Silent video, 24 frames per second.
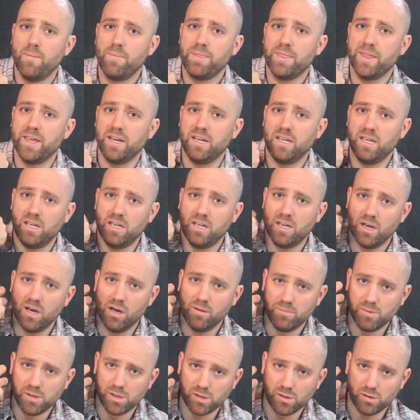And He
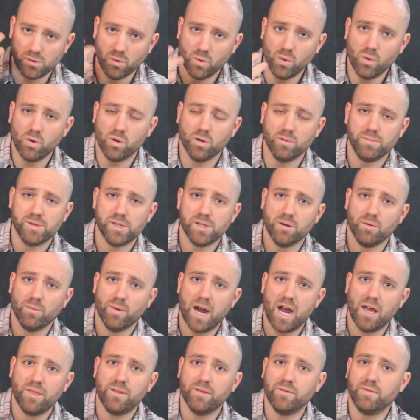absorbs the
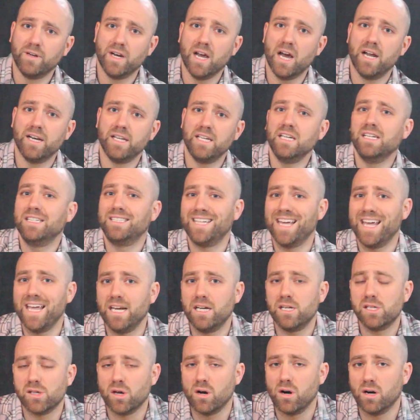wrath of God. He
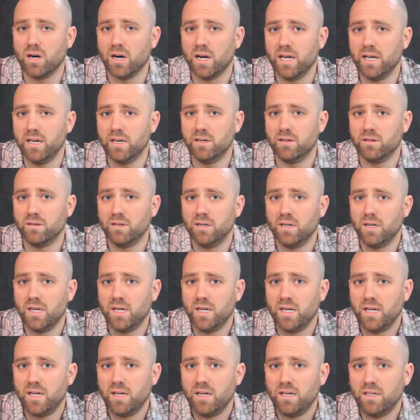takes our hell.
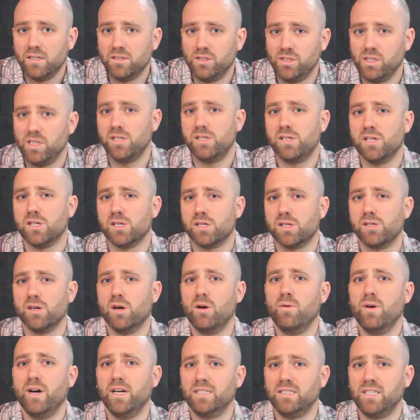Jesus
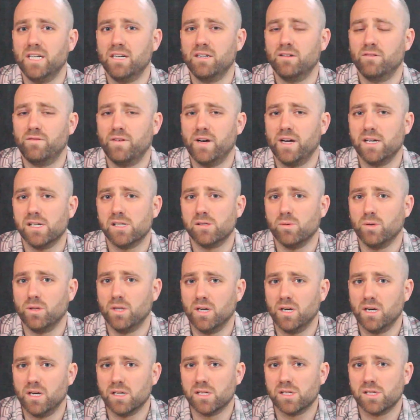so identifies with
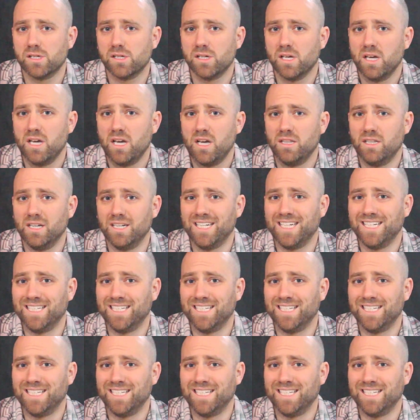us that He